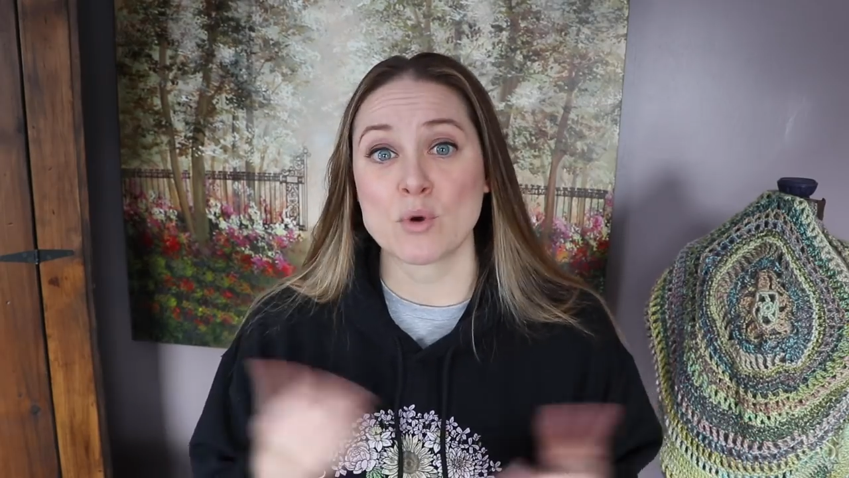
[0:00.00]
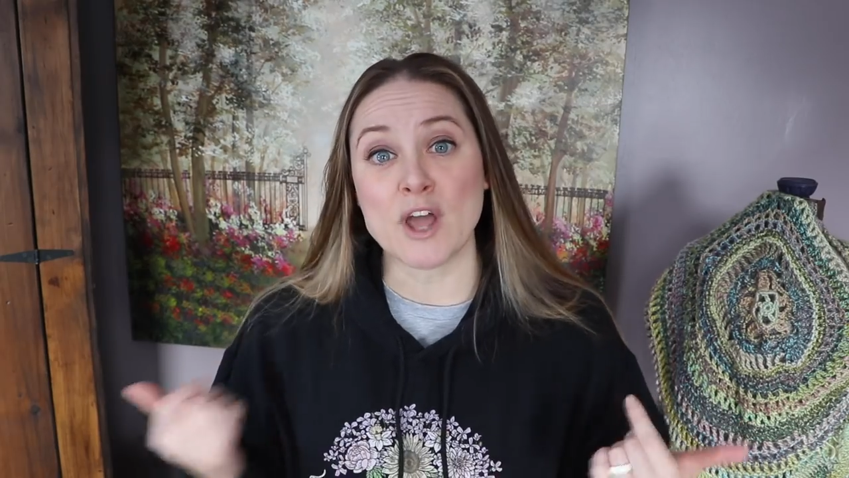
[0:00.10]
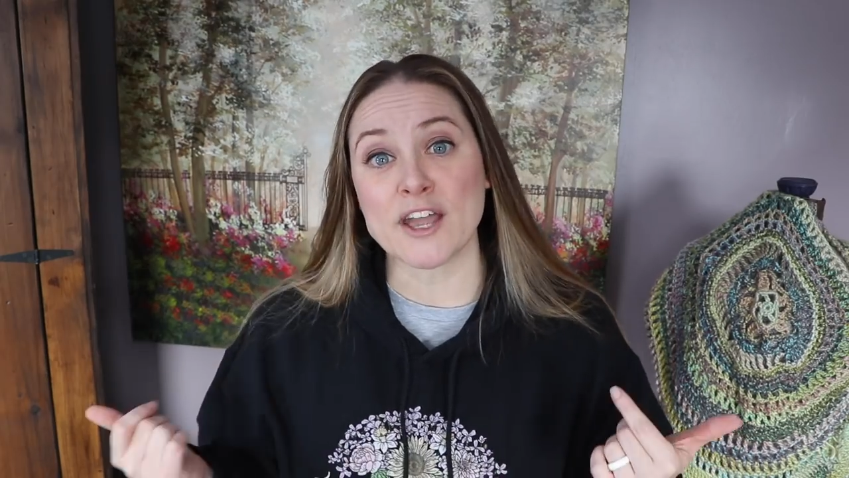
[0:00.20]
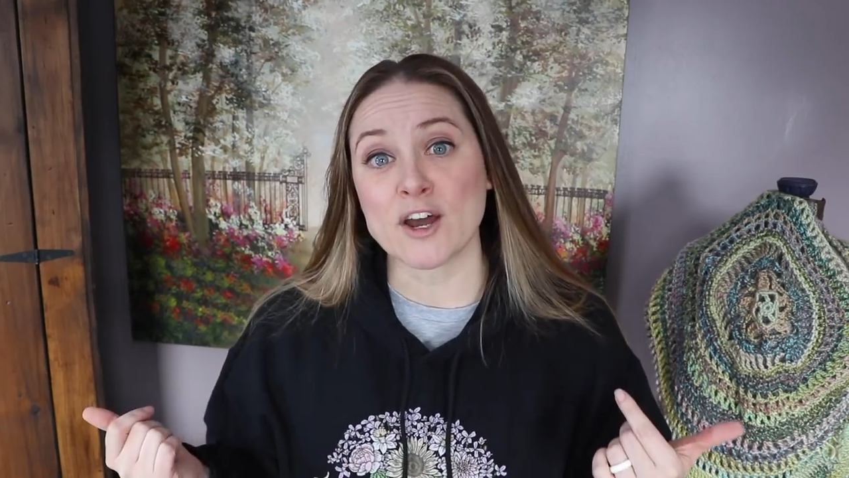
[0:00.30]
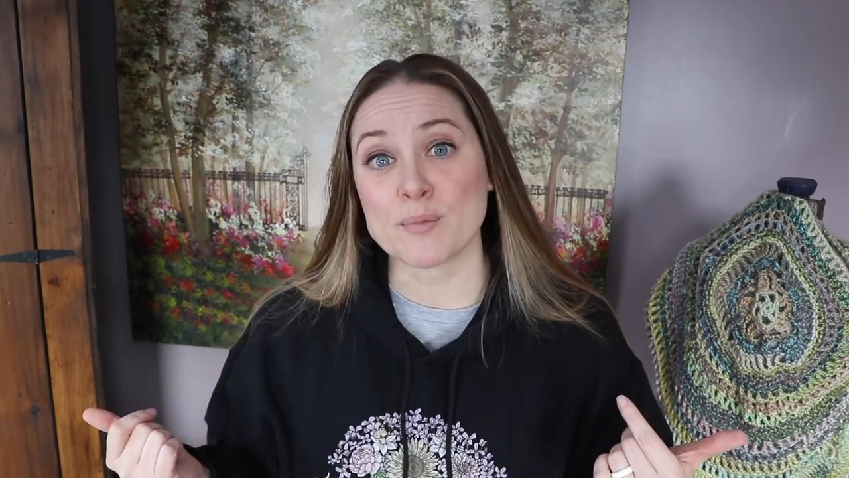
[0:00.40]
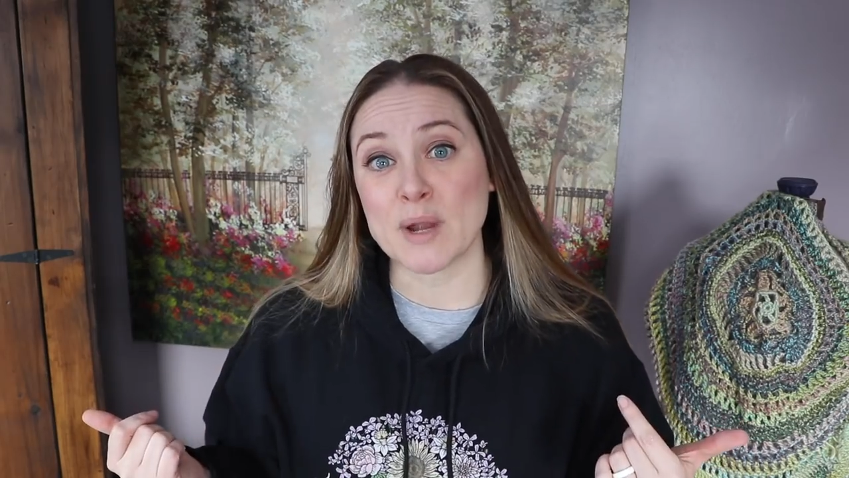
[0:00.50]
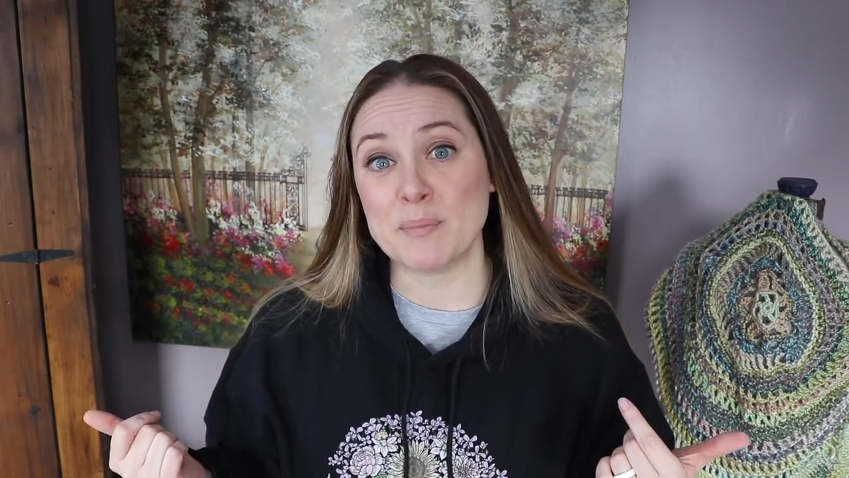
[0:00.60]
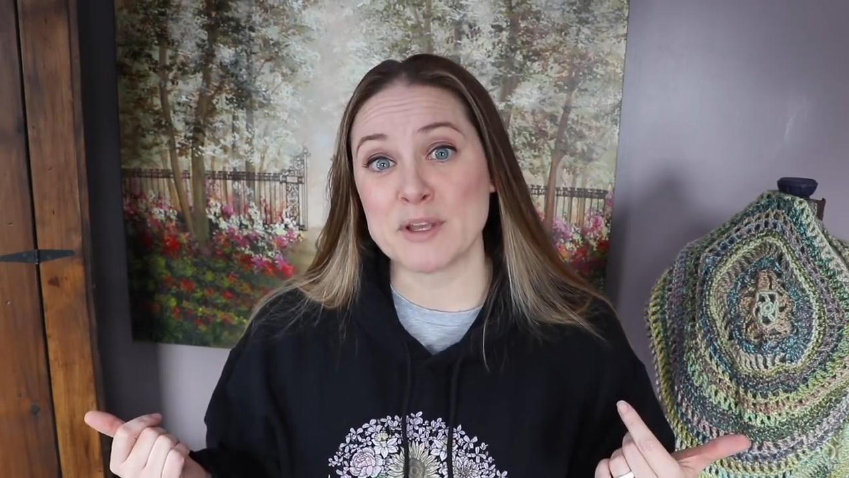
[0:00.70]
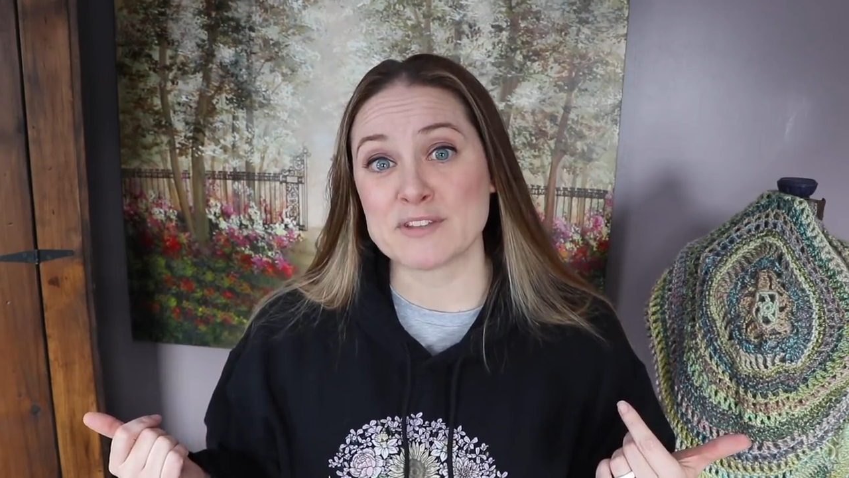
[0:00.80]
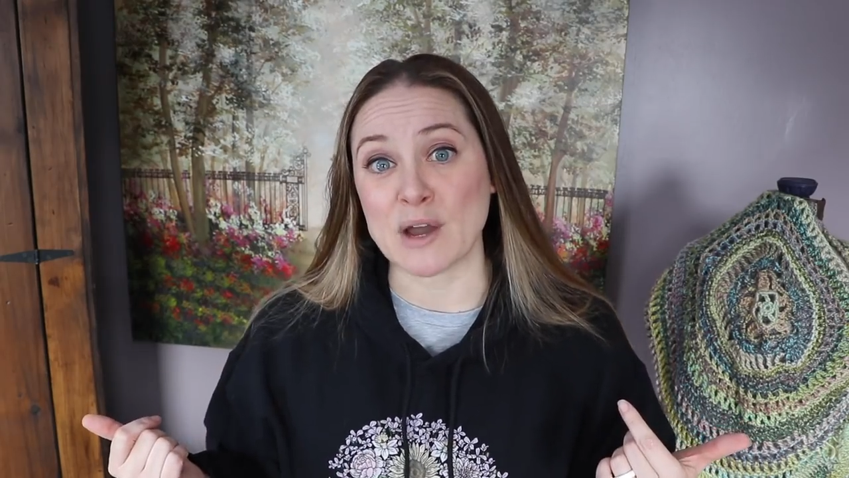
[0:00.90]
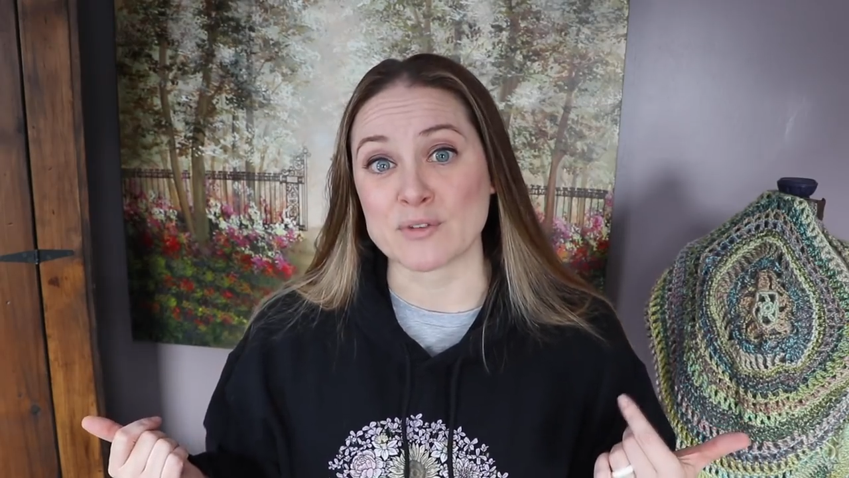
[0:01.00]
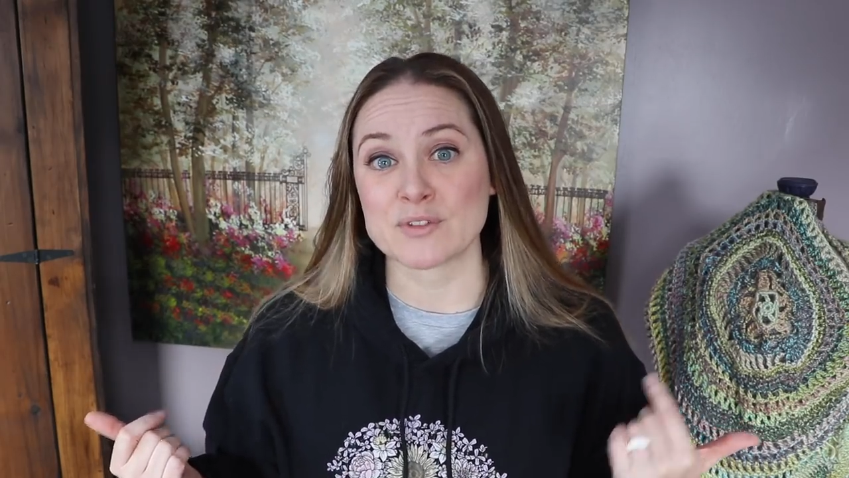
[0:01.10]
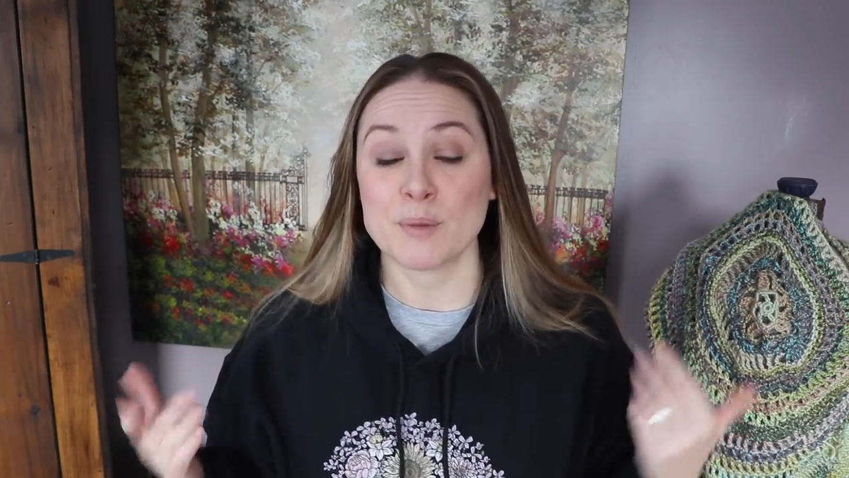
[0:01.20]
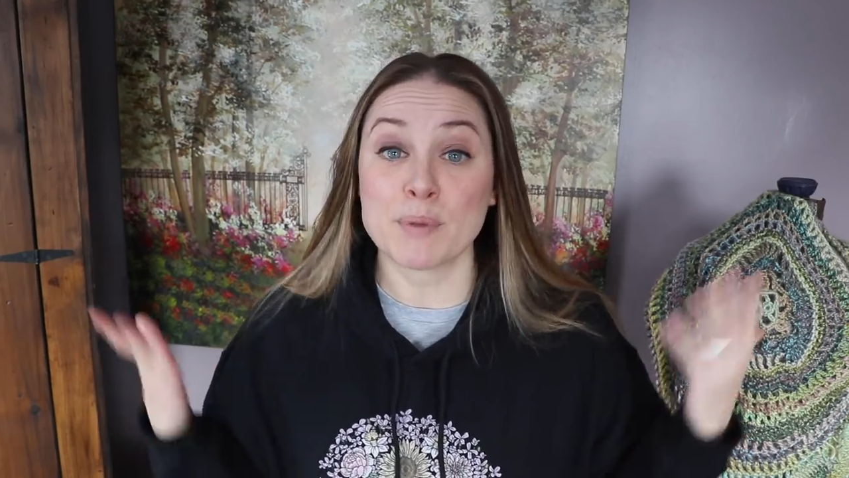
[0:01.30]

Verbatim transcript: Going to hang out at Brad Pitt's house.